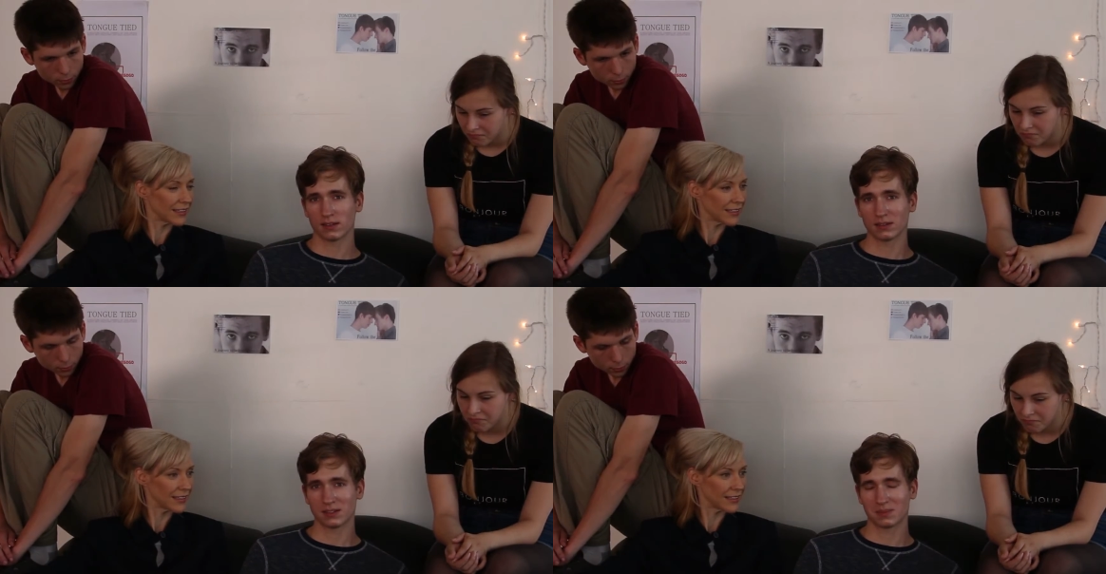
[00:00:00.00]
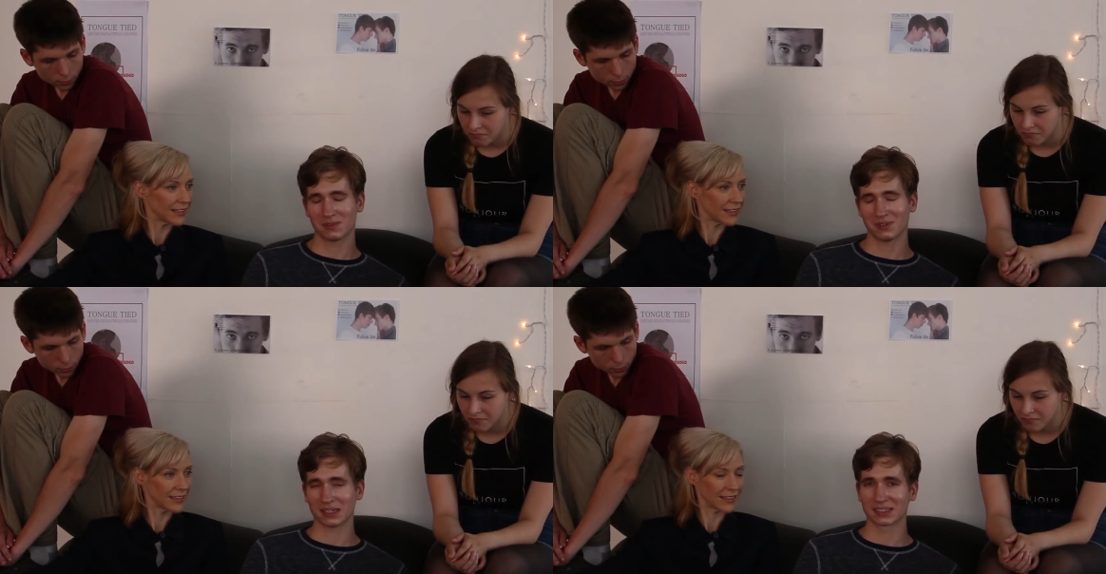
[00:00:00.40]
Speaker 1: then
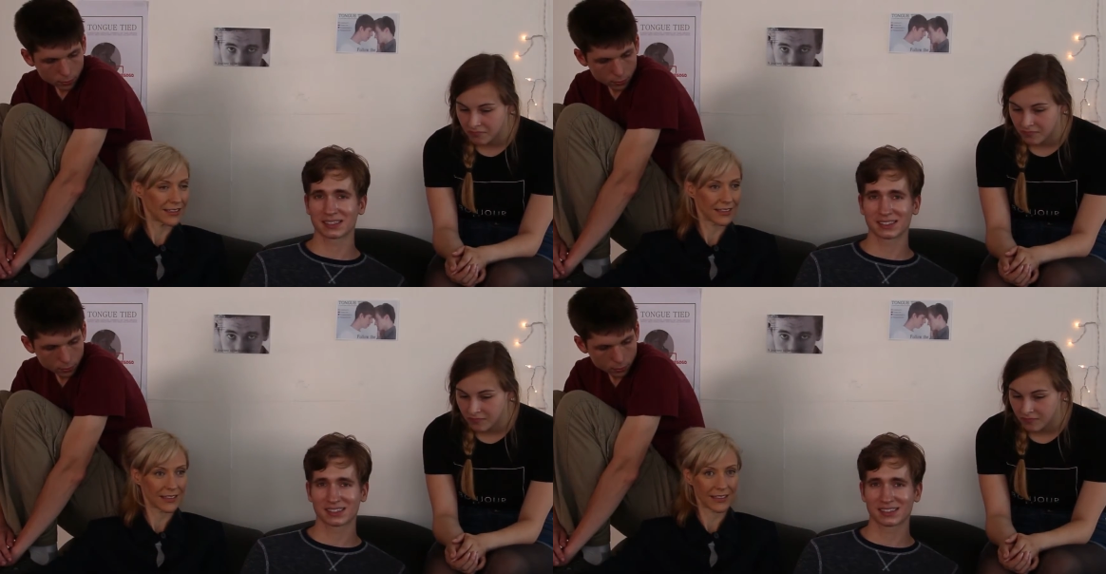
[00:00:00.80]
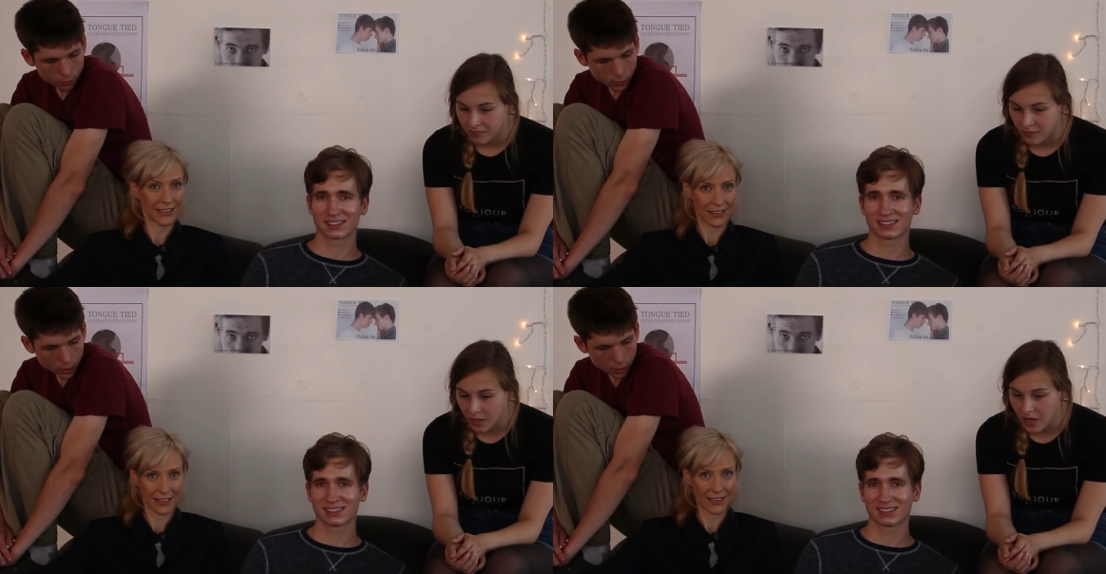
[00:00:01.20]
support us.
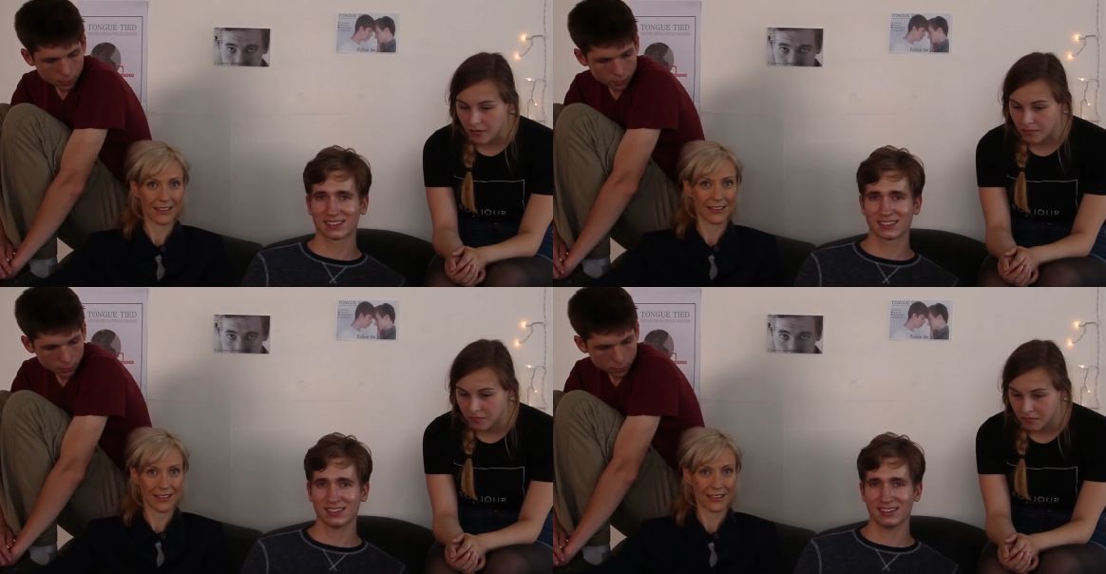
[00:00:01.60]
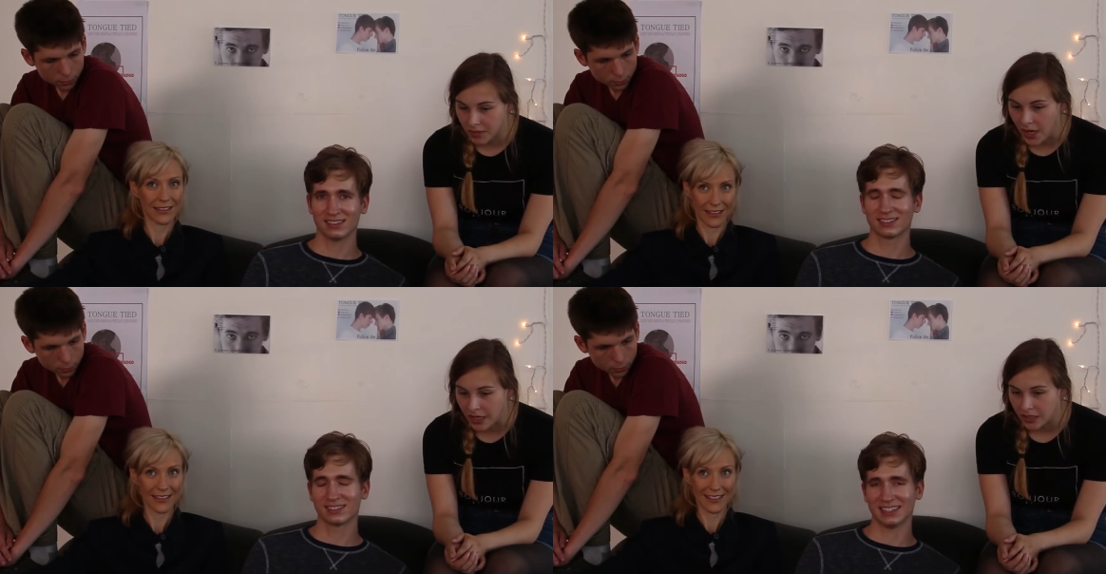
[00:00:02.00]
Yeah.
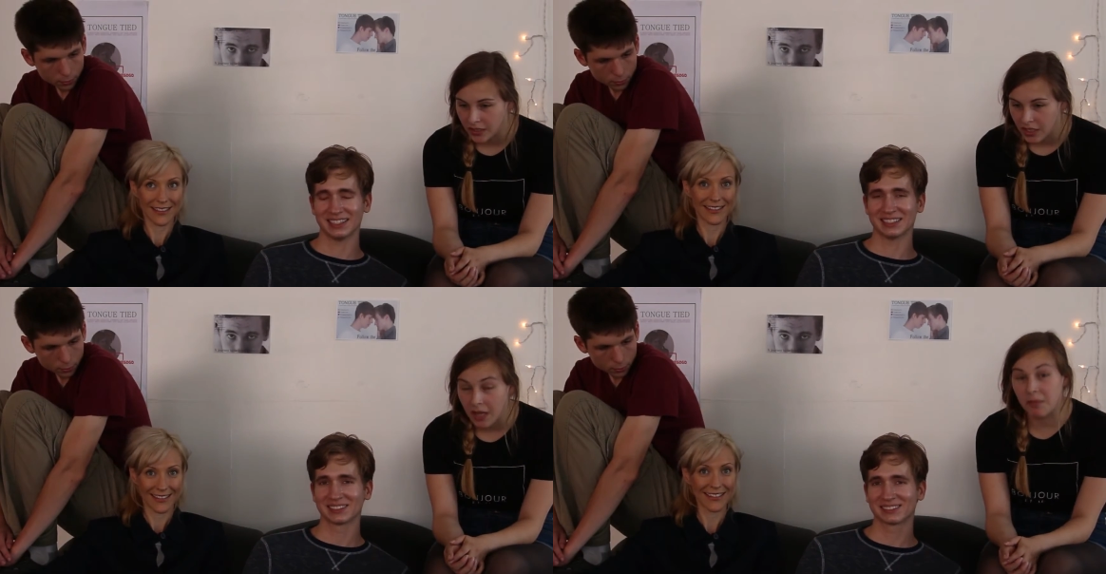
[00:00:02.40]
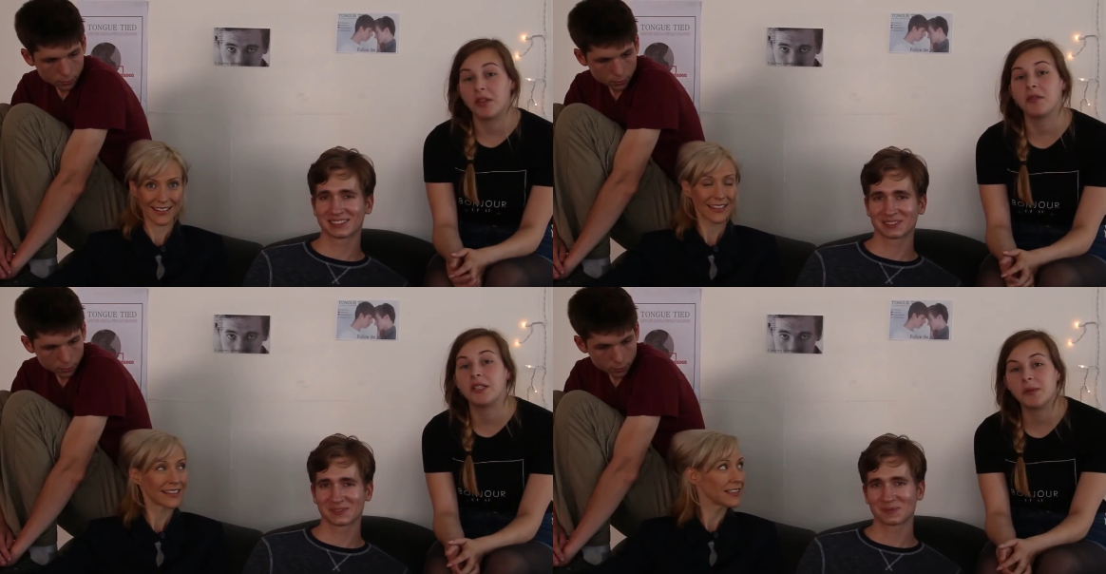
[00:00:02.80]
Speaker 2: I mean,
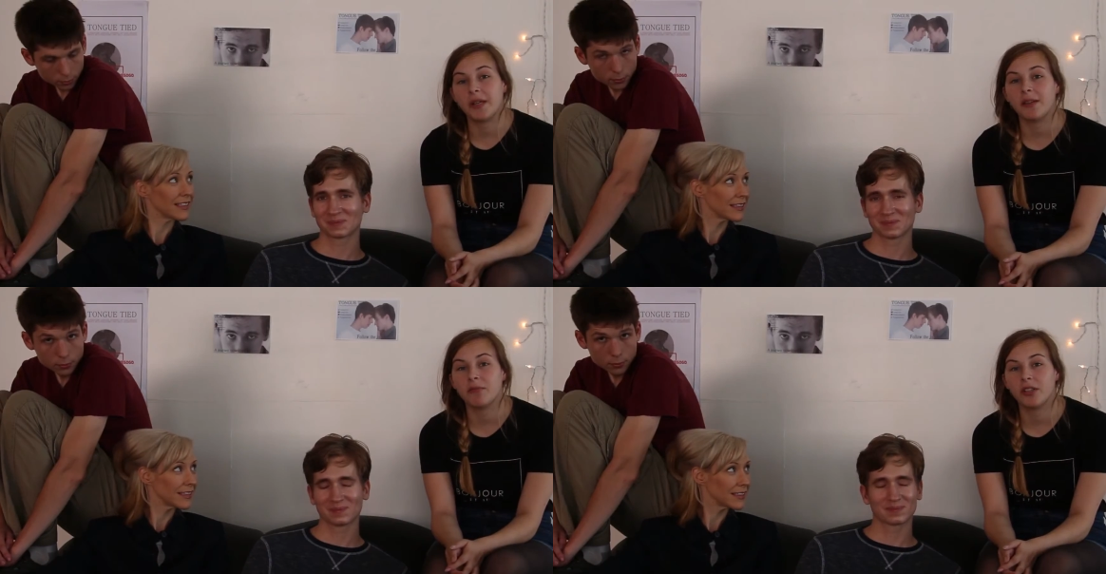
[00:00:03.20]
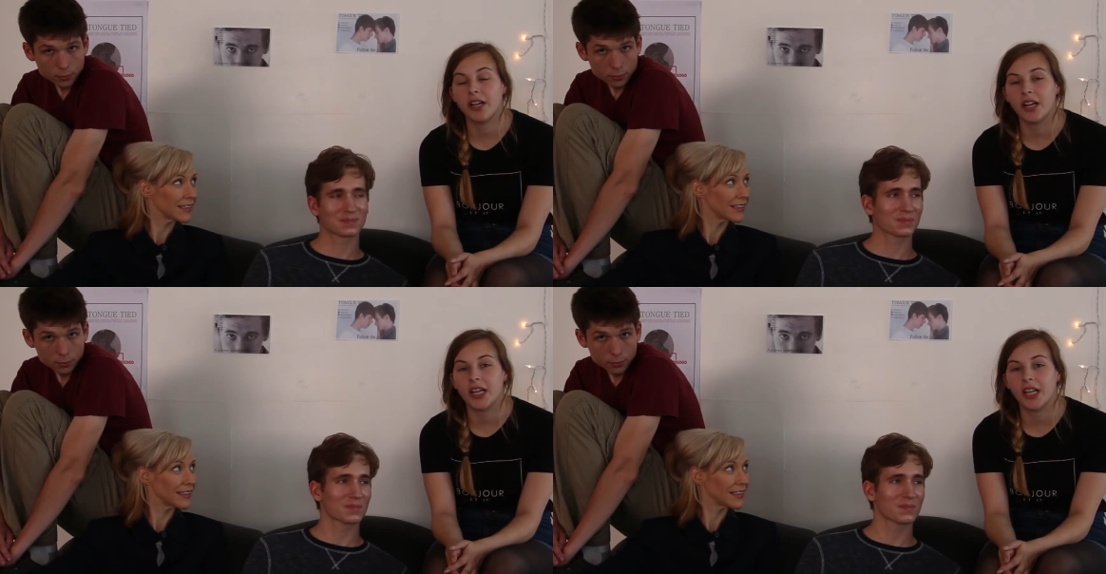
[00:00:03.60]
the reason why we're
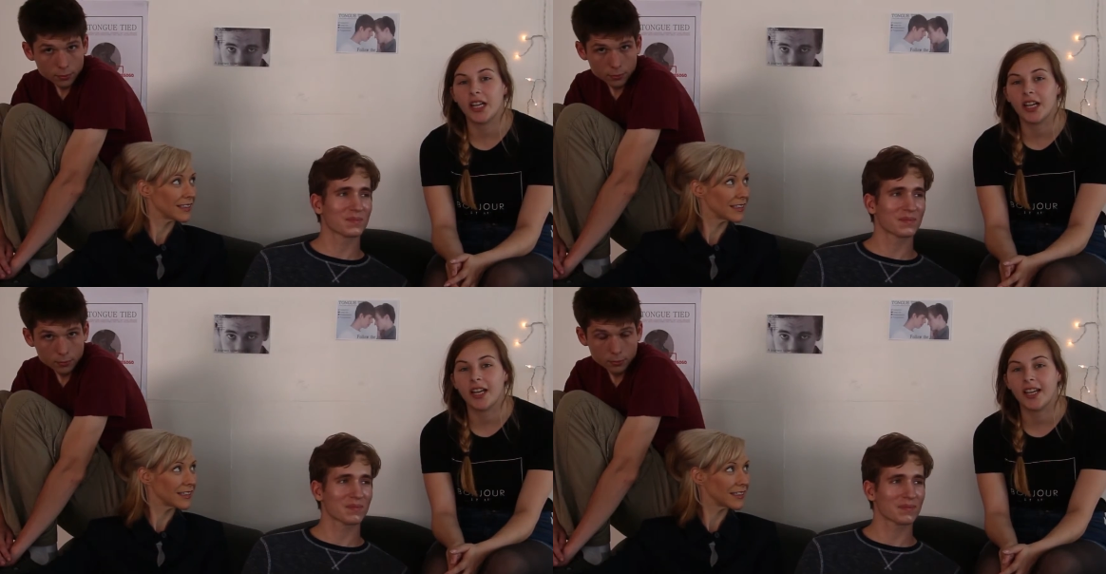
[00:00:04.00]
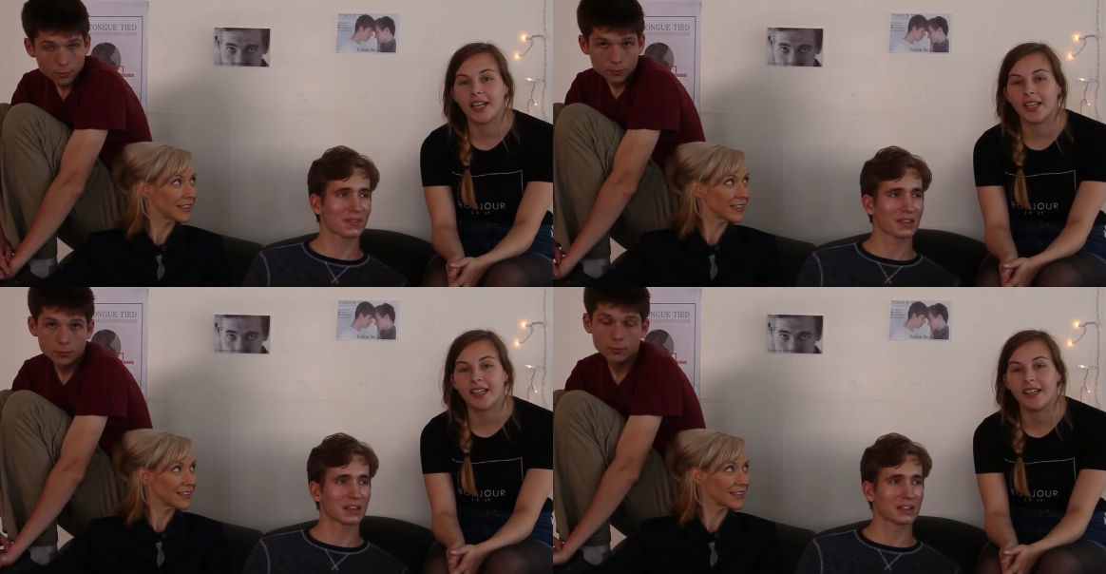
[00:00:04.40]
here on
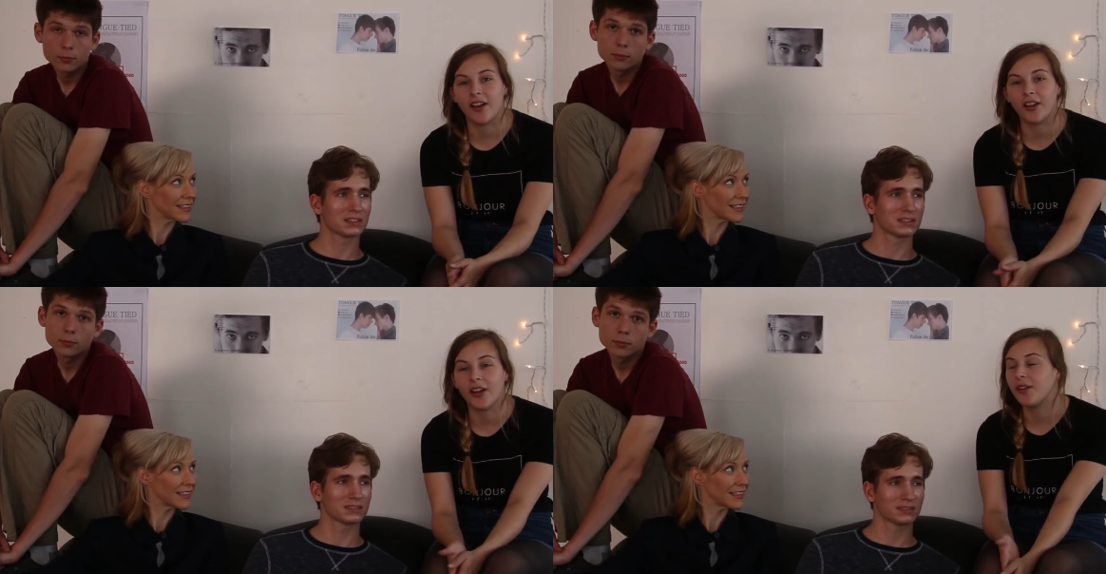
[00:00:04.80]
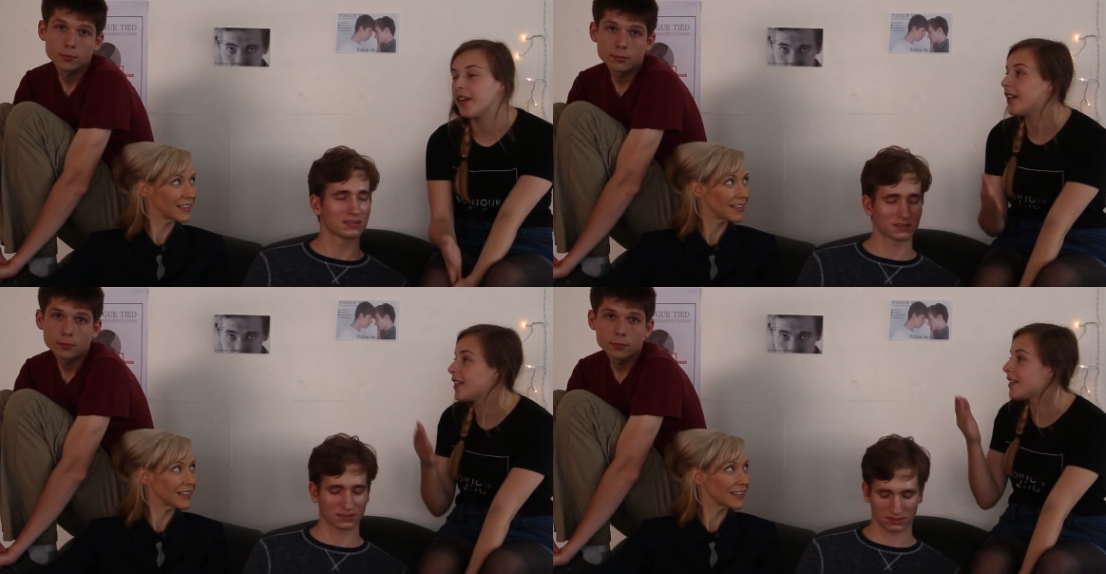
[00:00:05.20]
Indiegogo
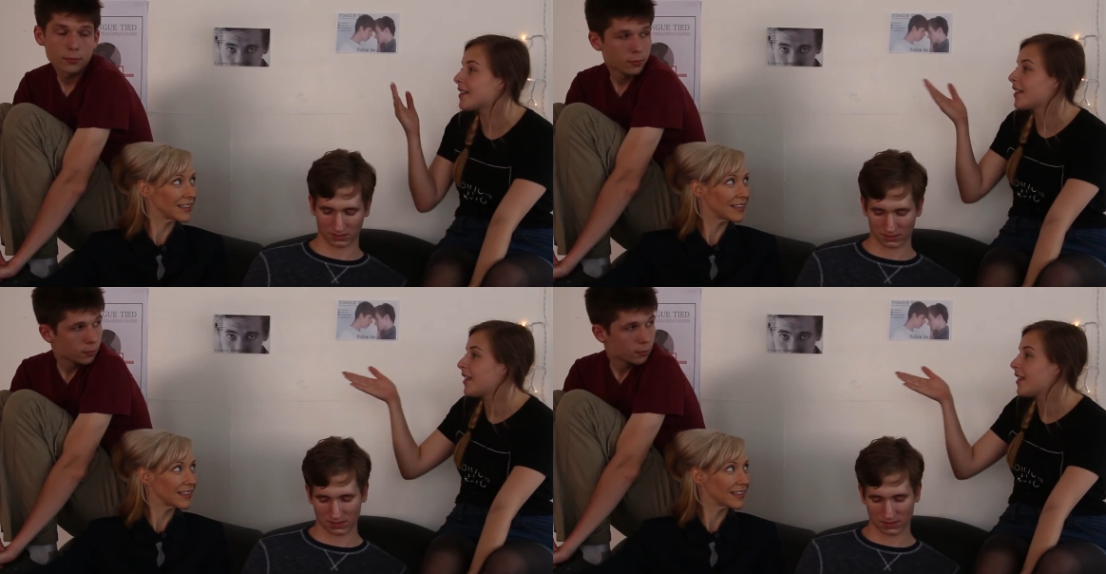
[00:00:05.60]
is,